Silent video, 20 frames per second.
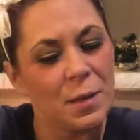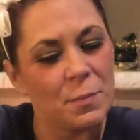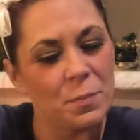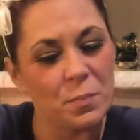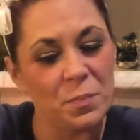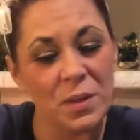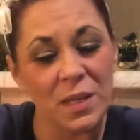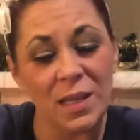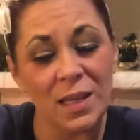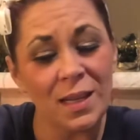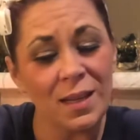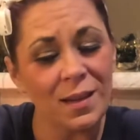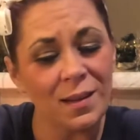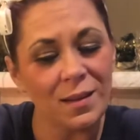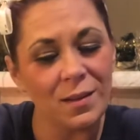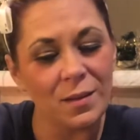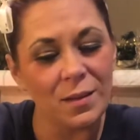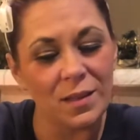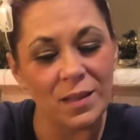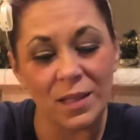be
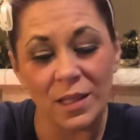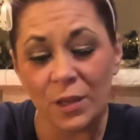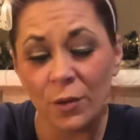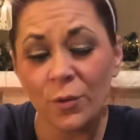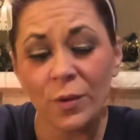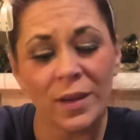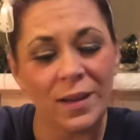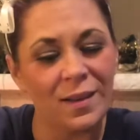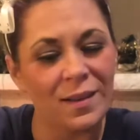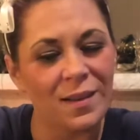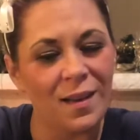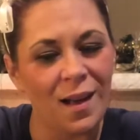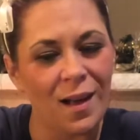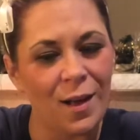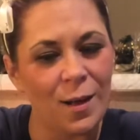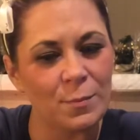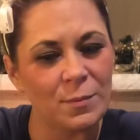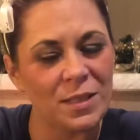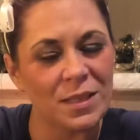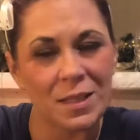leery.
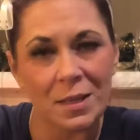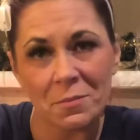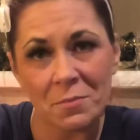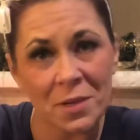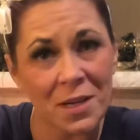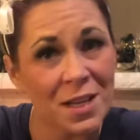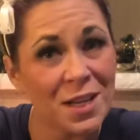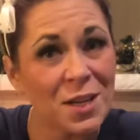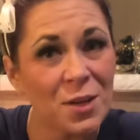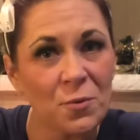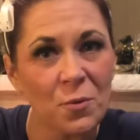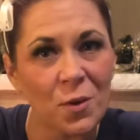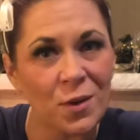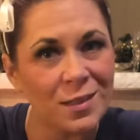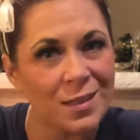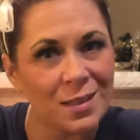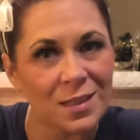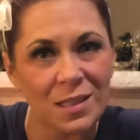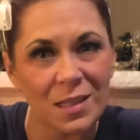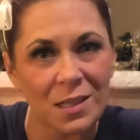Somebody here wants to